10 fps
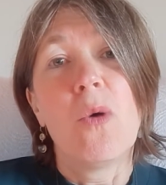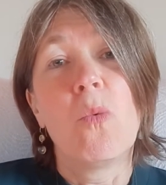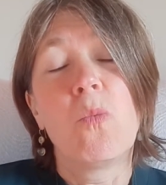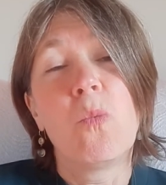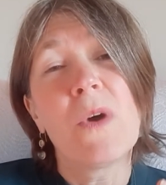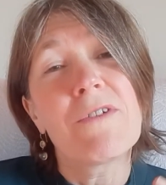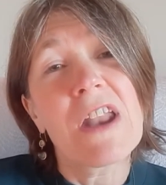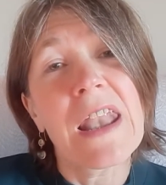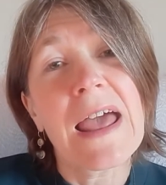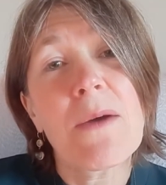we're
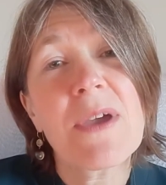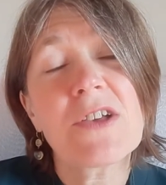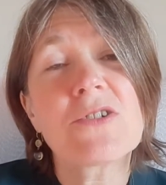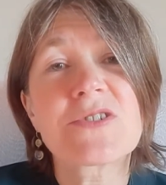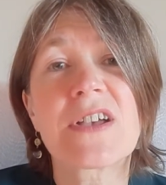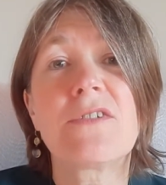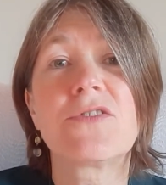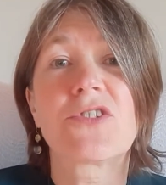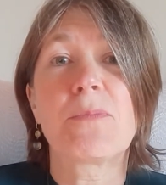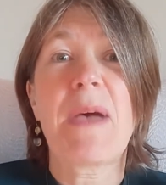allowing ourselves
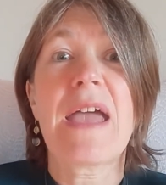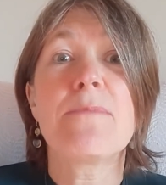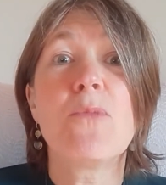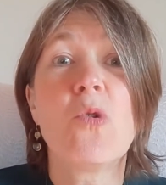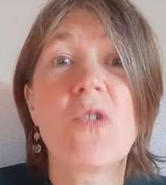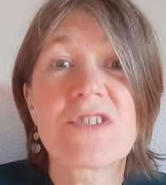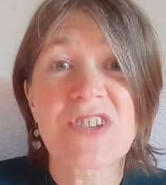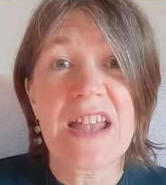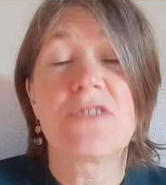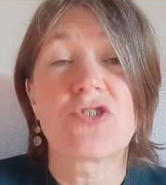to pay more
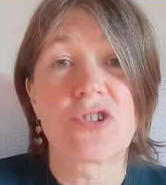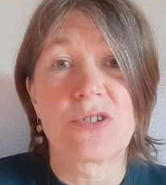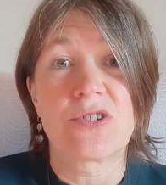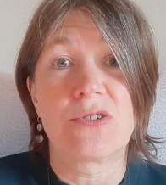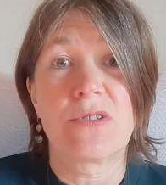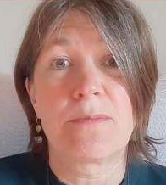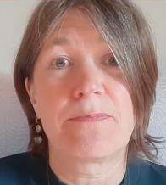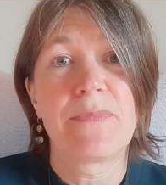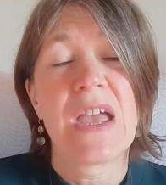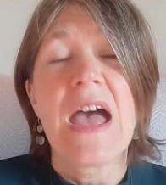attention to them.
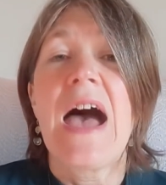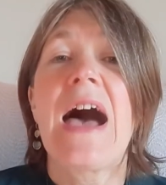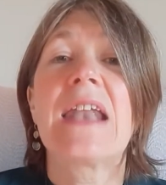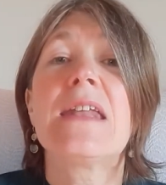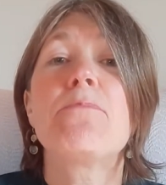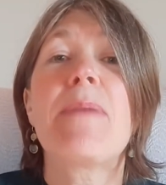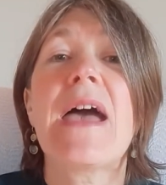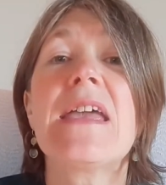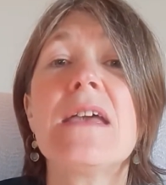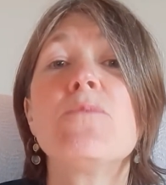And in
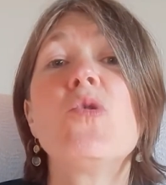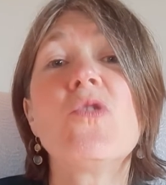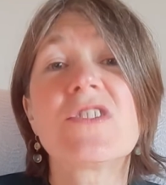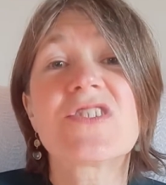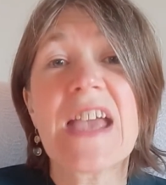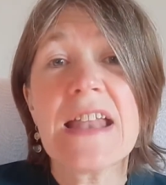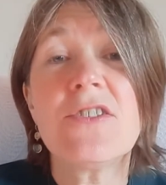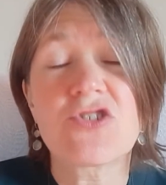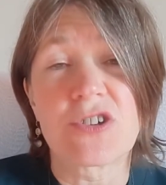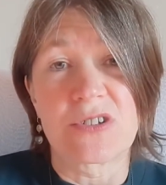paying more
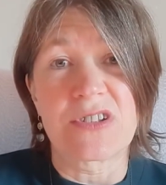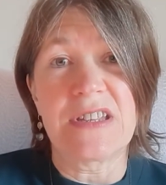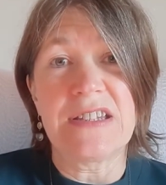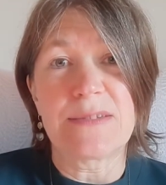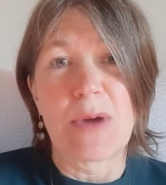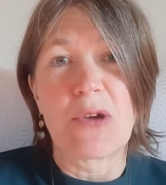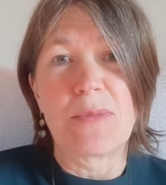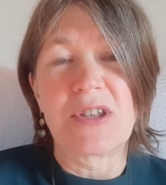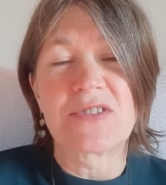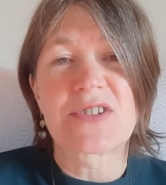attention to these
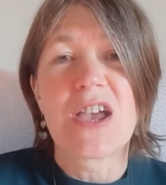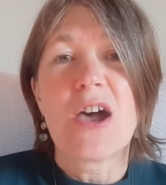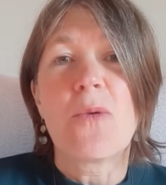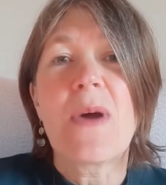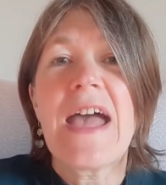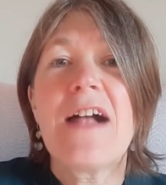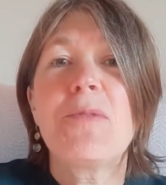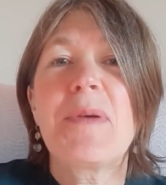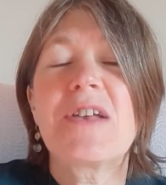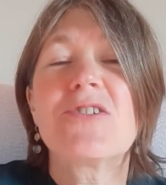moments, we're
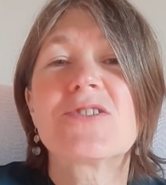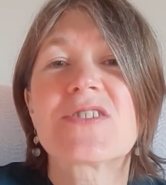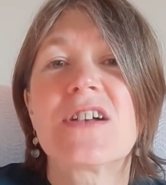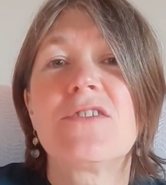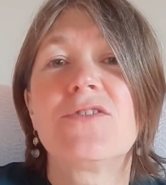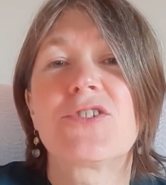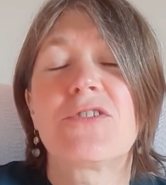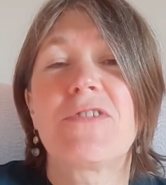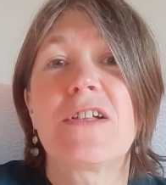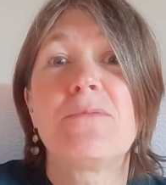helping ourselves to
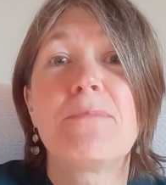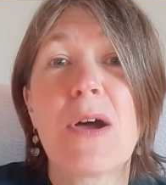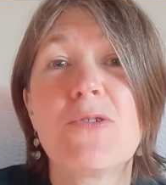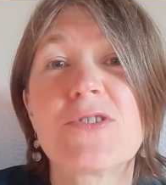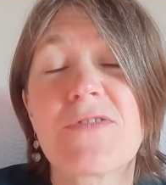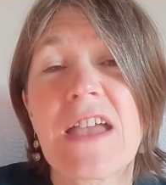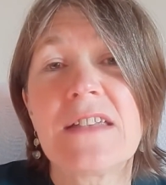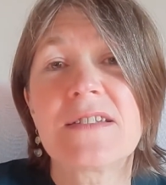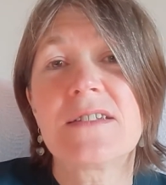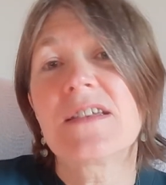feel
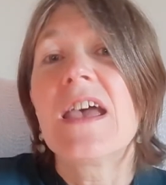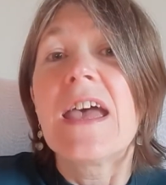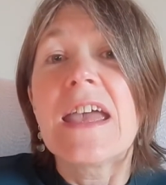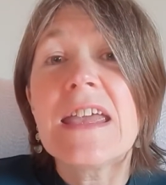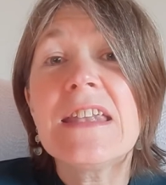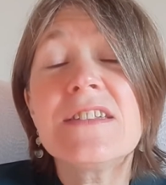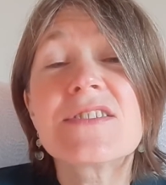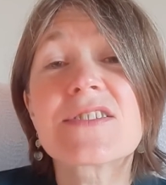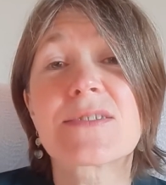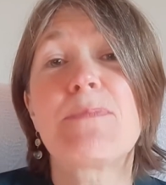motivated,
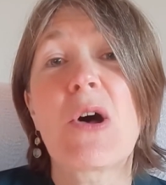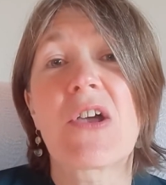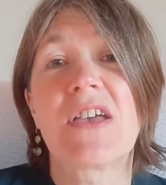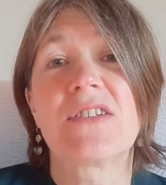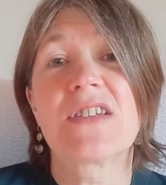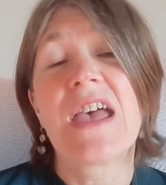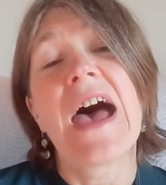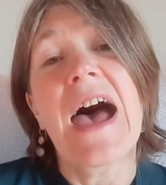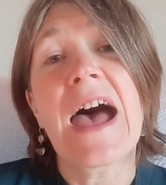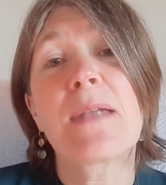inspired,
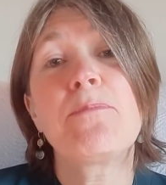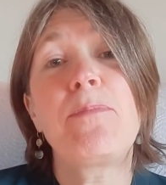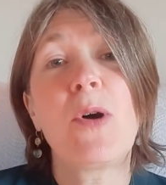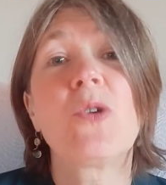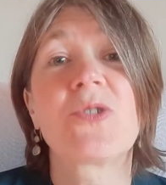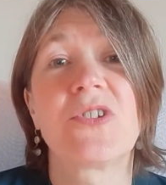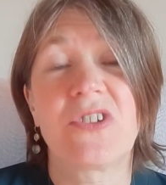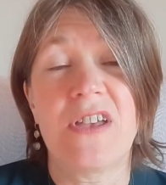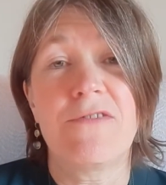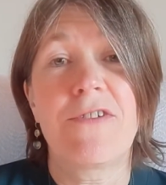and
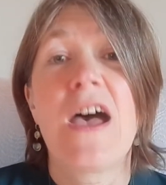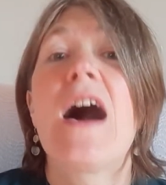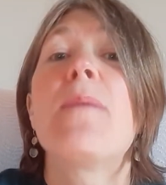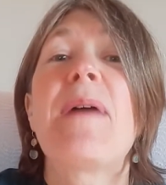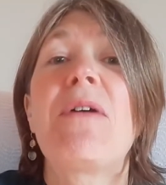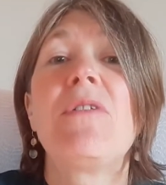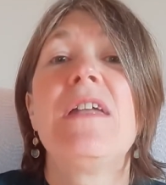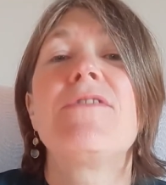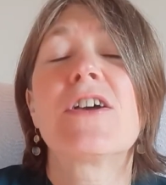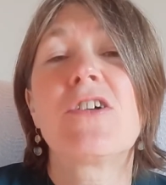positive about
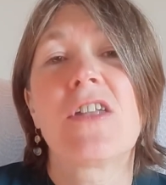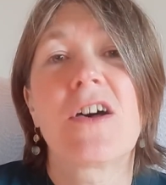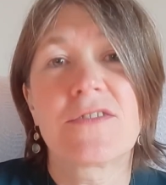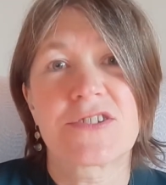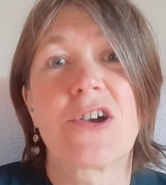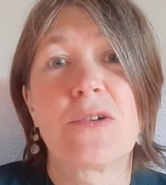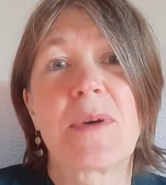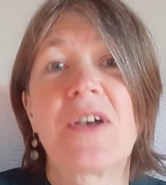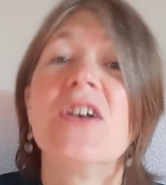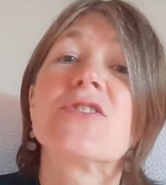living our lives sober.
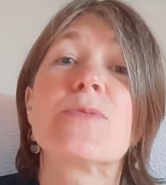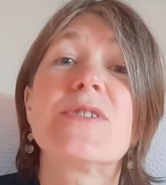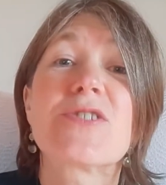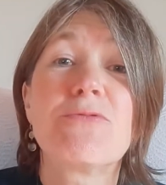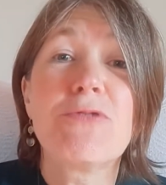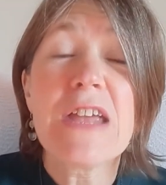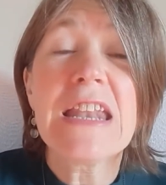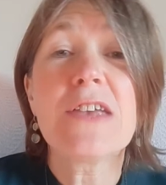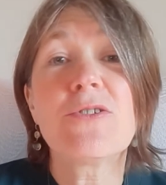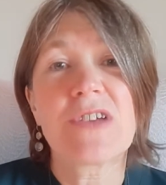So it's a really
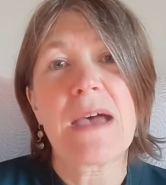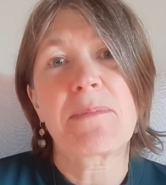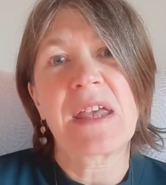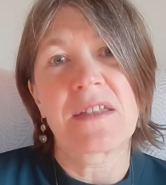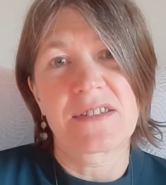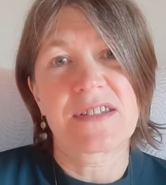good habit to